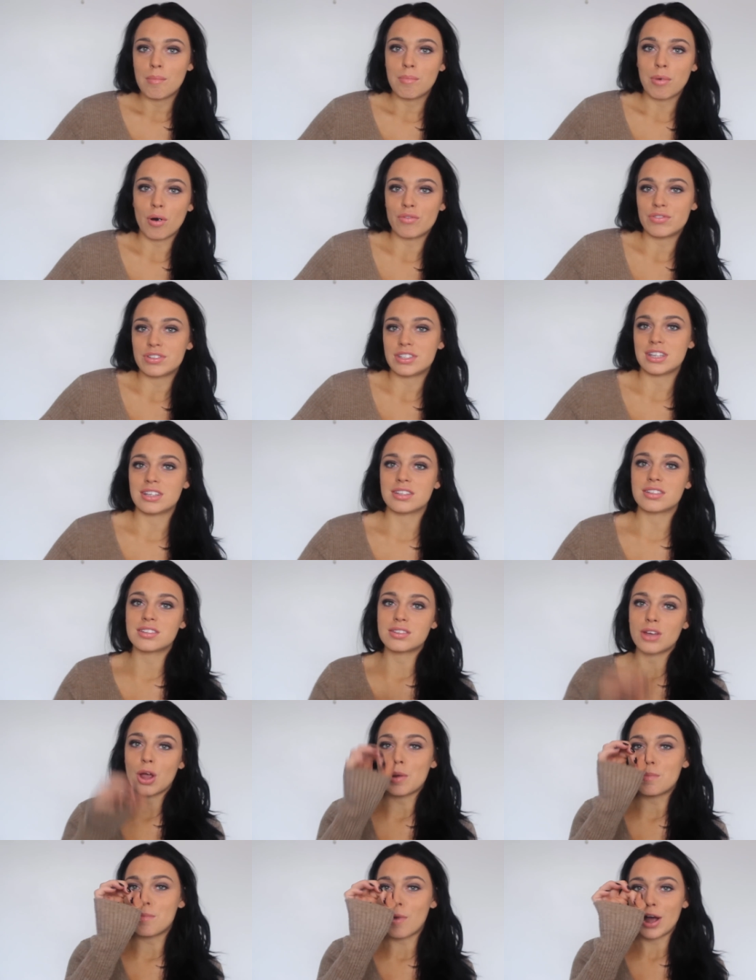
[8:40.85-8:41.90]
But obviously it's
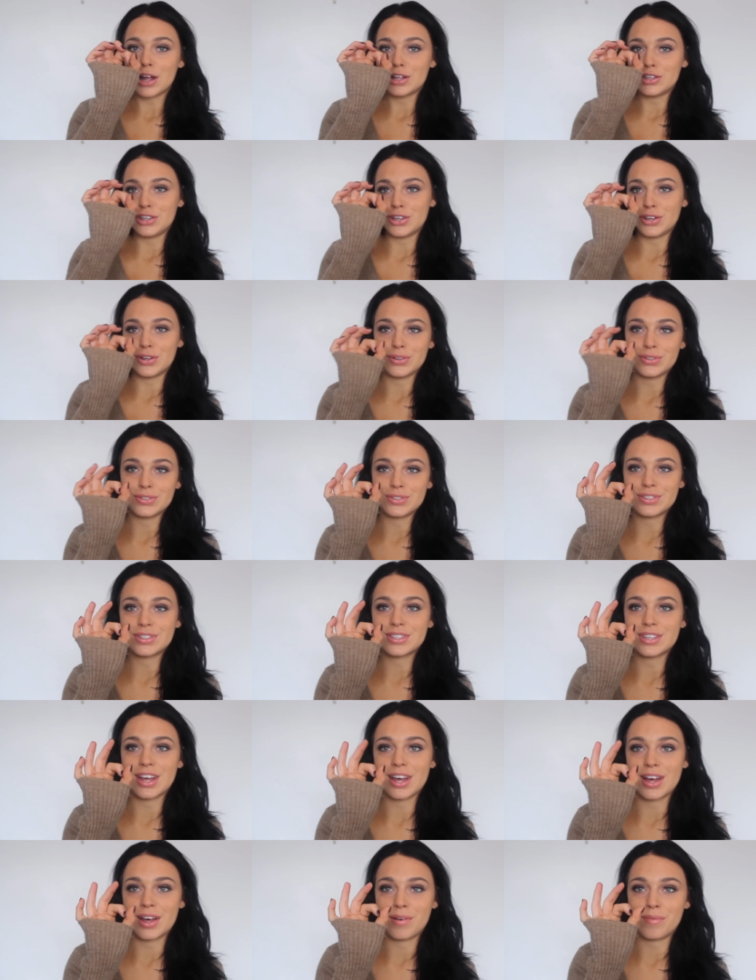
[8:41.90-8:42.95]
so minute
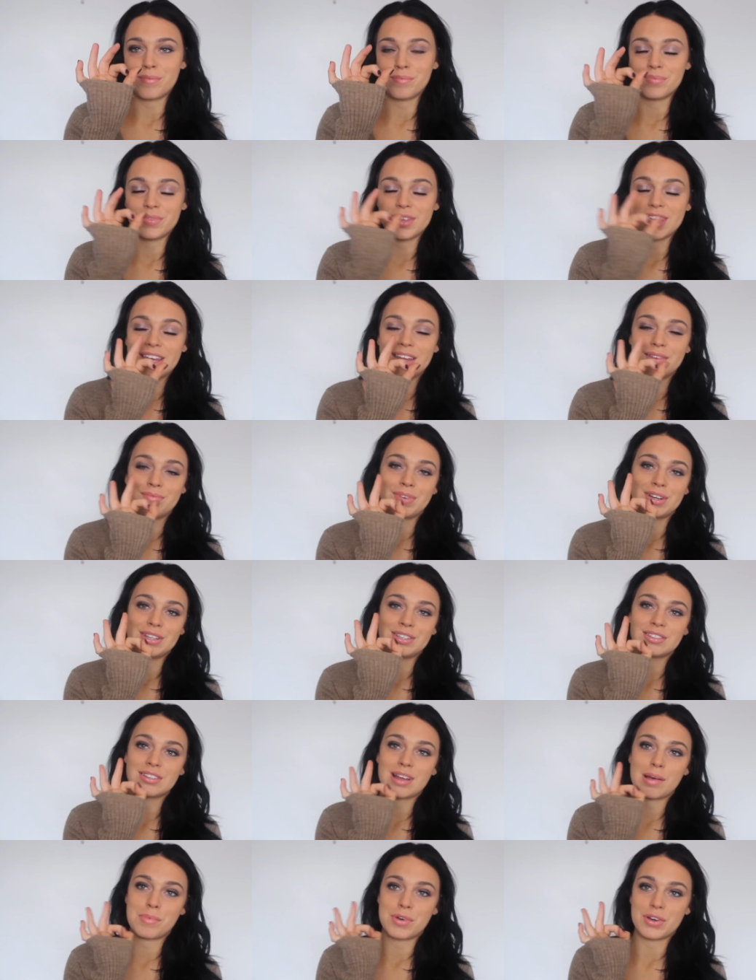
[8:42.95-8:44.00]
um, in my
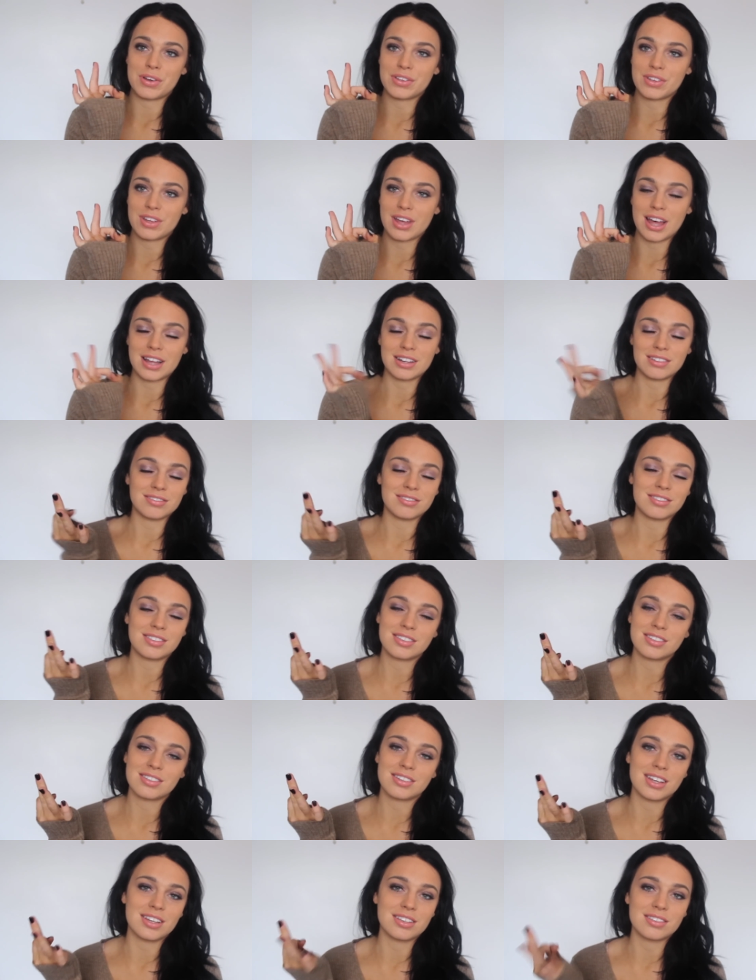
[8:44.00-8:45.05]
stomach and
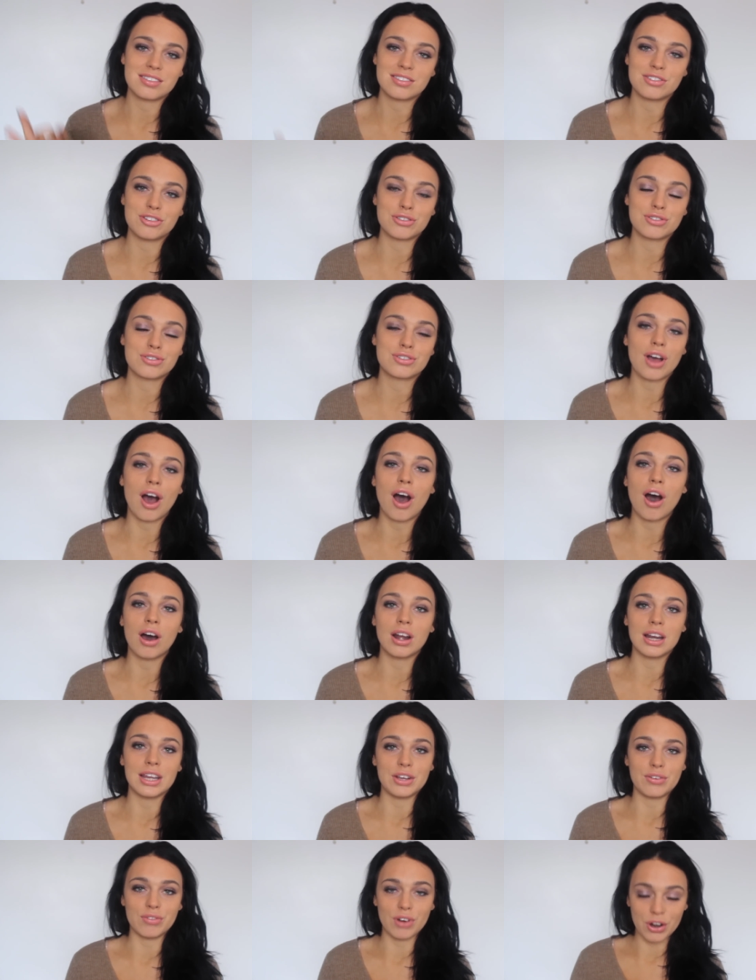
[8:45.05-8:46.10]
it's just
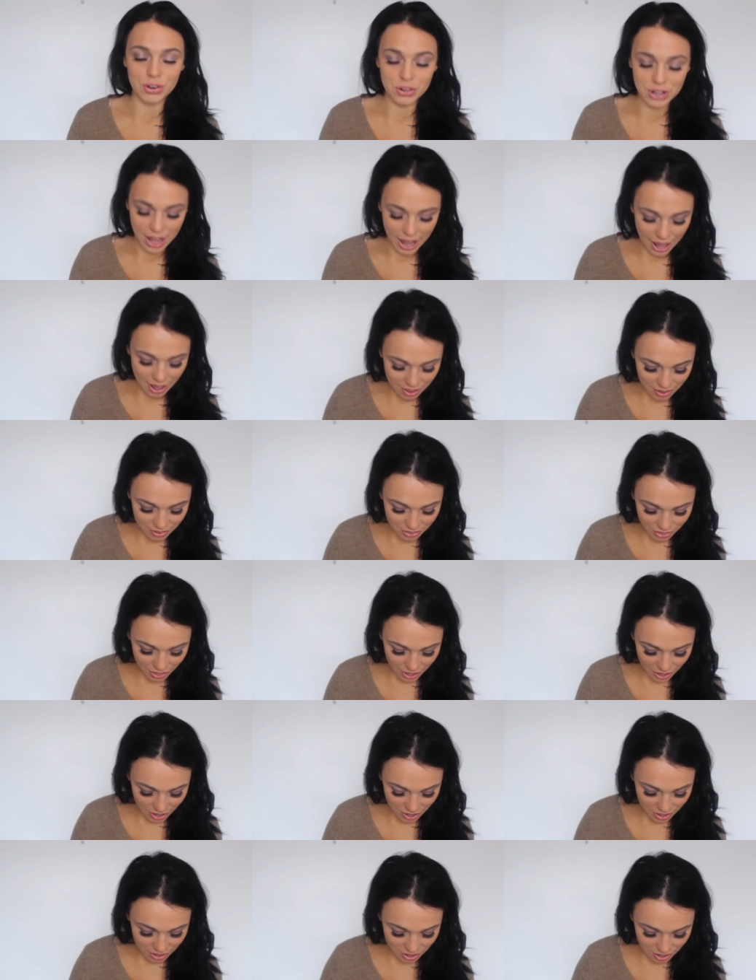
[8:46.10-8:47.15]
hardly grown yet
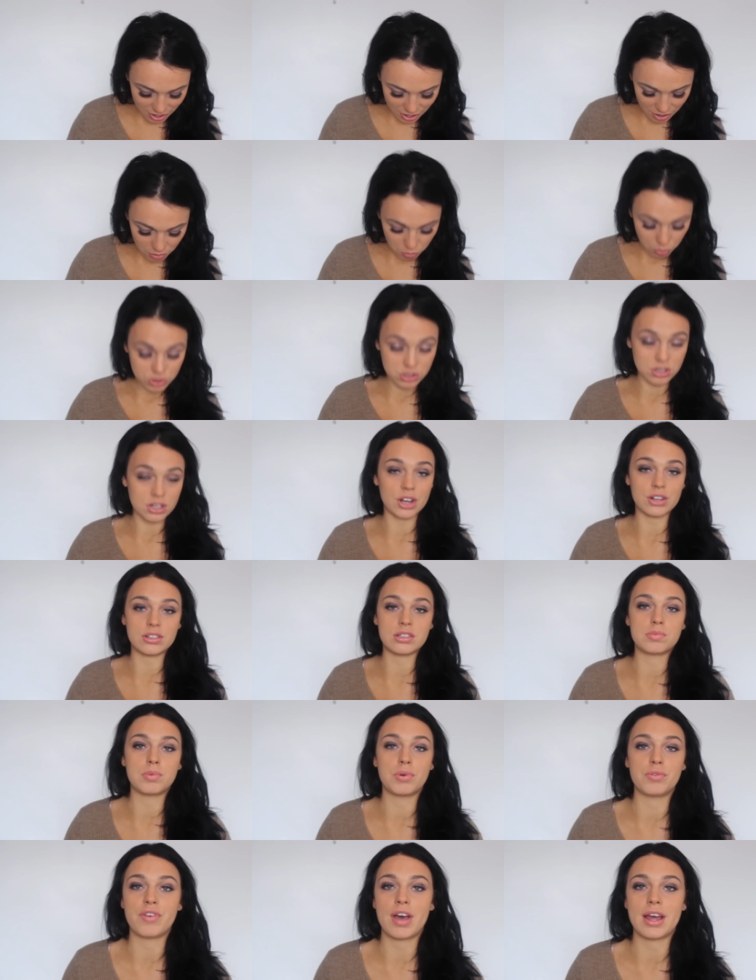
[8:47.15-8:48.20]
that it wasn't
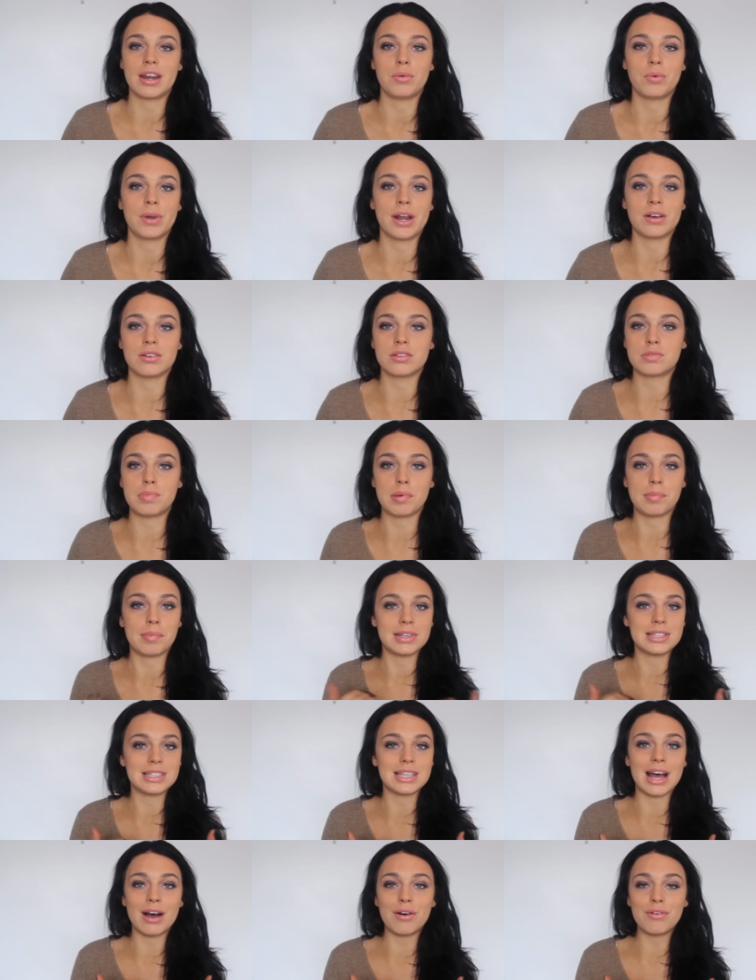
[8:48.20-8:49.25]
noticeable for anyone else but
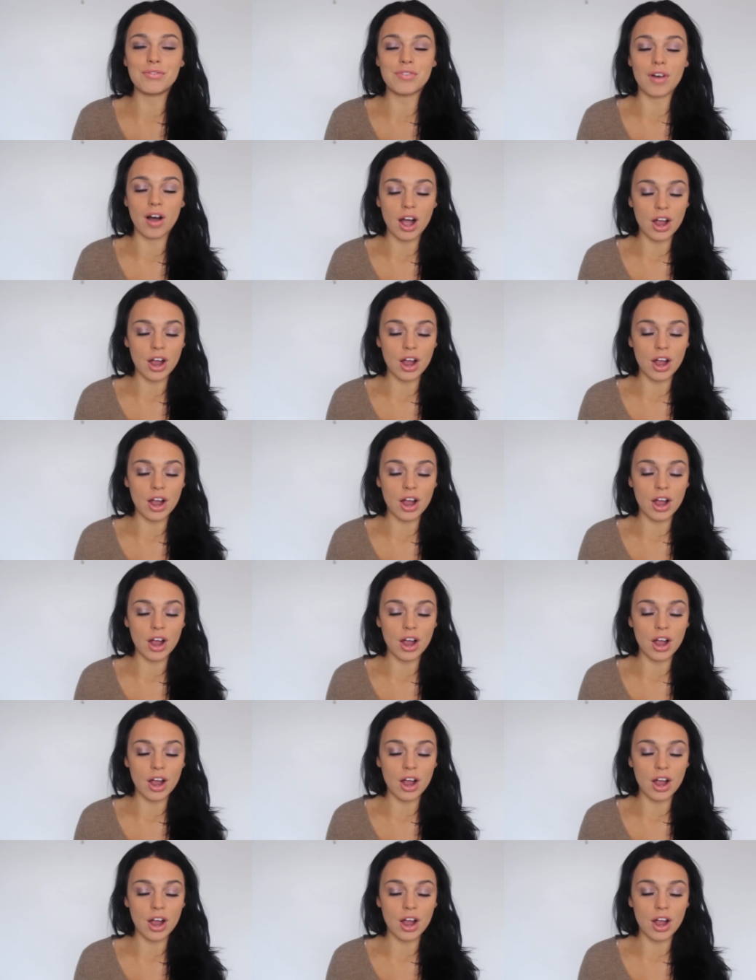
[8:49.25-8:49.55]
myself.